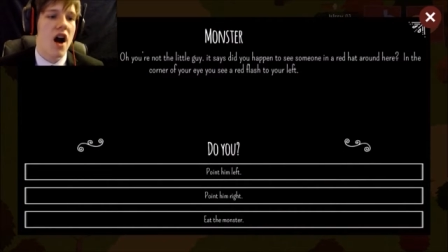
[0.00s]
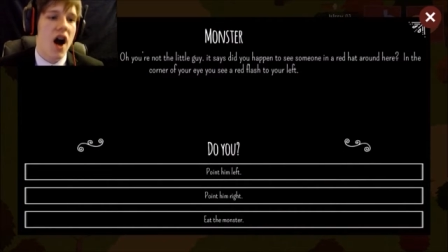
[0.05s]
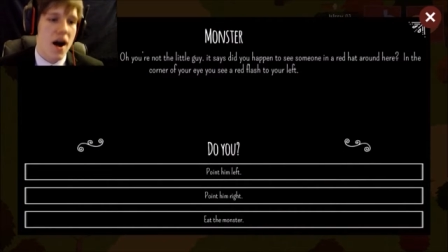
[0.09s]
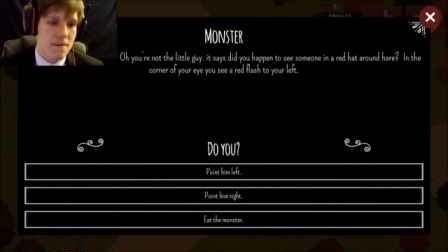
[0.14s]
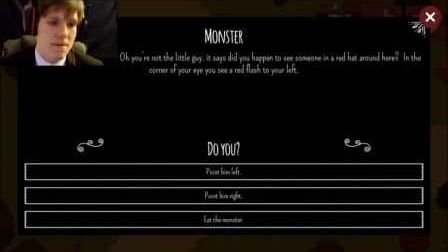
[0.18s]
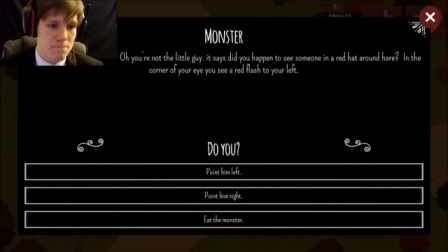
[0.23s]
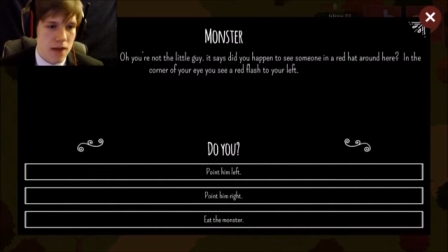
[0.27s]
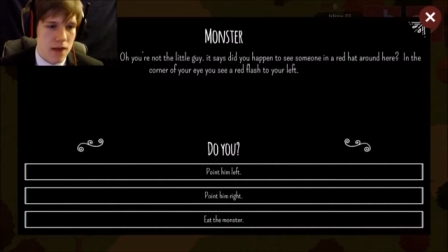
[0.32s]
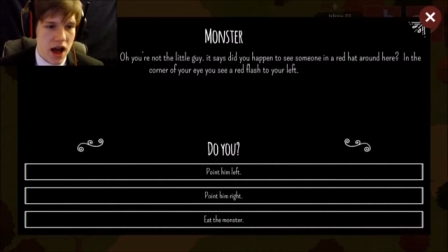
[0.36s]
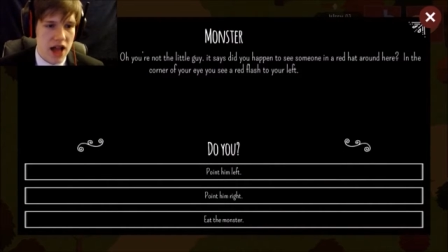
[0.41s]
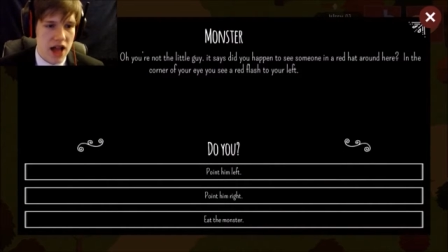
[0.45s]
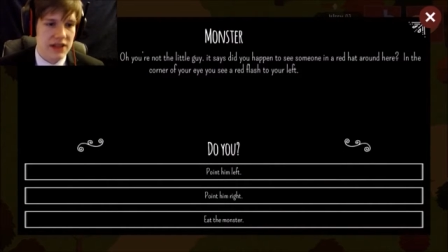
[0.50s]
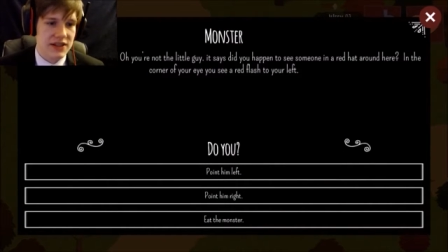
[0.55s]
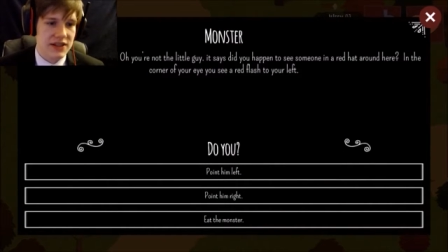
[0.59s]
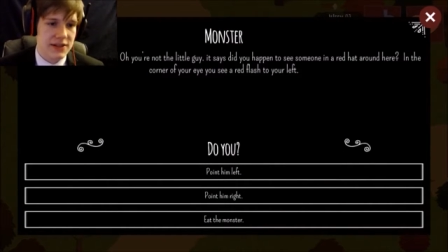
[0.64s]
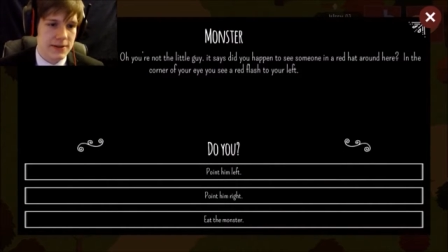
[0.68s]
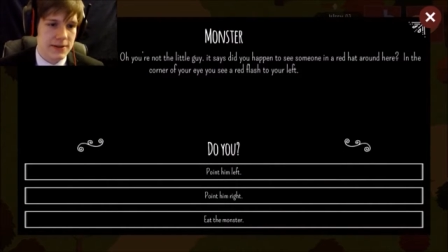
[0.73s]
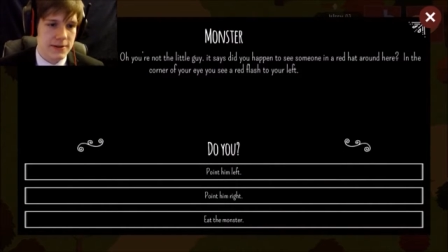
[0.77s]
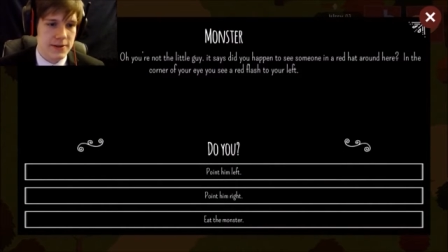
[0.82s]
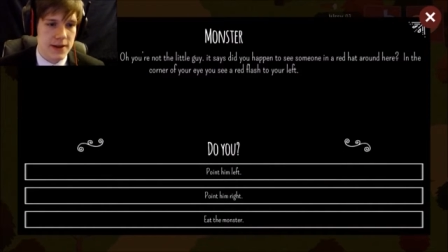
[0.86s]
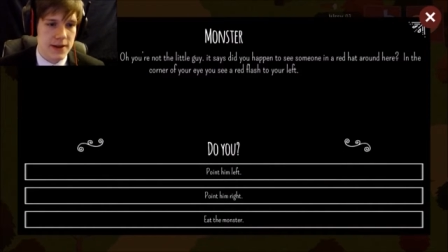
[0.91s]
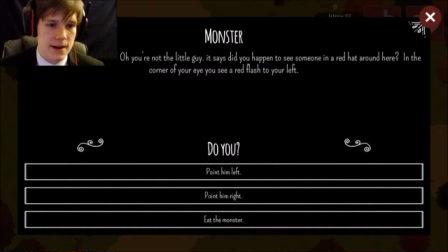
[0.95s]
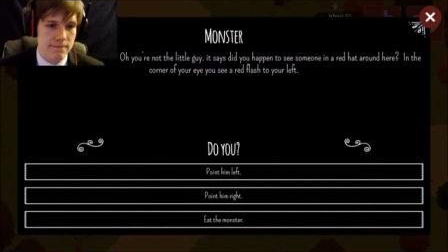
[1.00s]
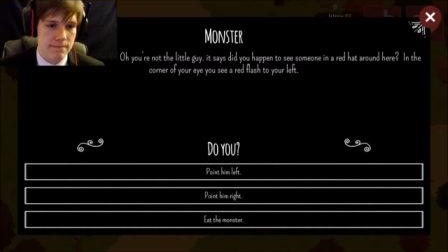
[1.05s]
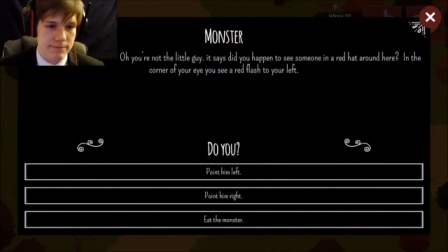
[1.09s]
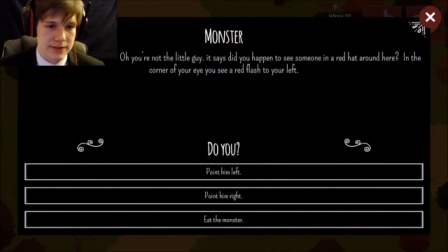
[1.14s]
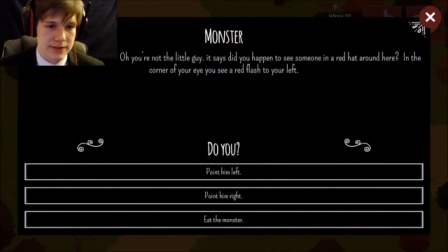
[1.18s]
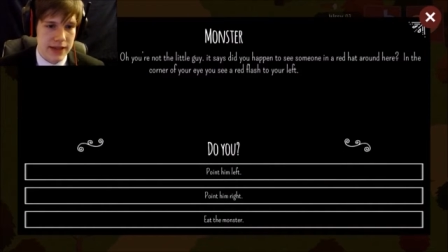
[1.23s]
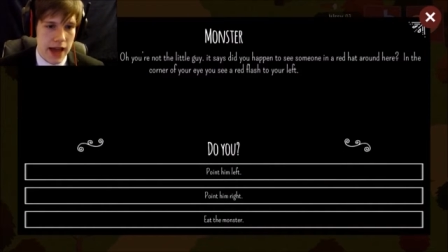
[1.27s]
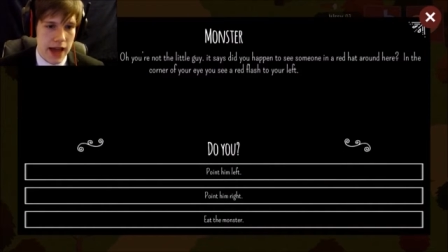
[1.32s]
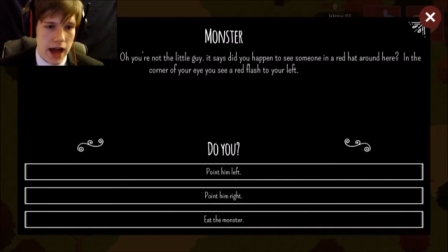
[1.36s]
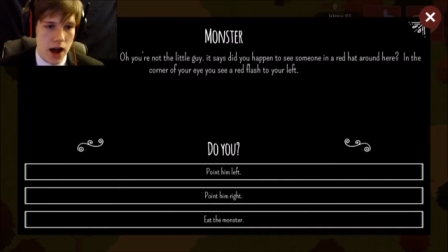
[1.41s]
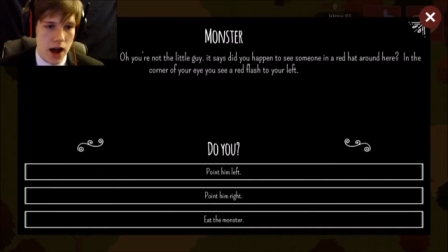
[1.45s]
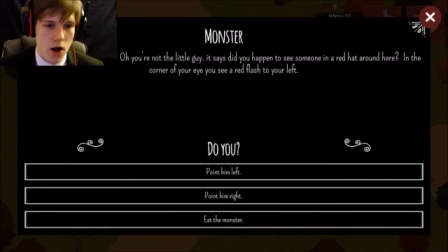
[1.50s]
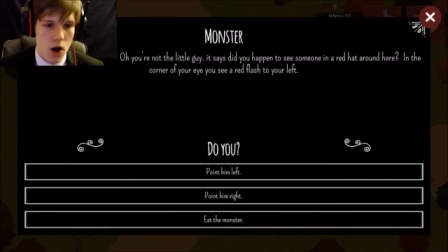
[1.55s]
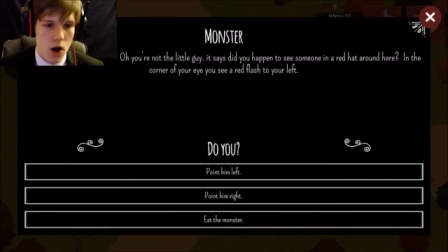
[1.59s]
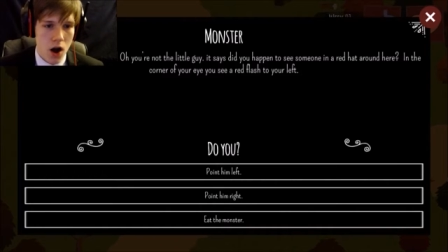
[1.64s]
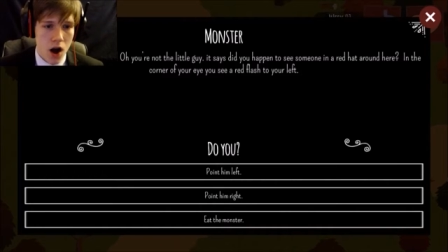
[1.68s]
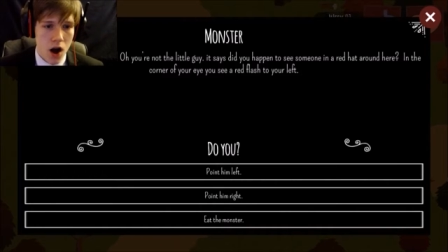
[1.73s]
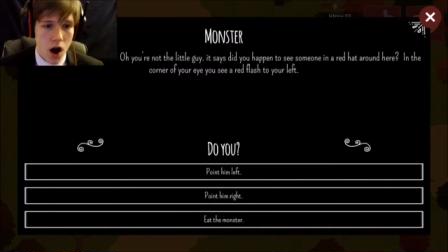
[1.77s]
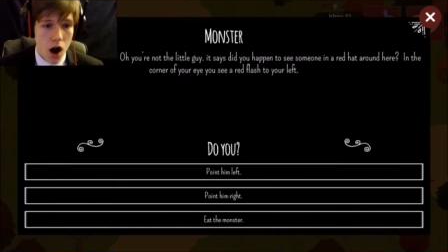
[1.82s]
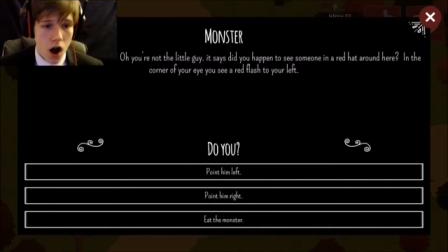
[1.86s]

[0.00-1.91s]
A monster jumps out.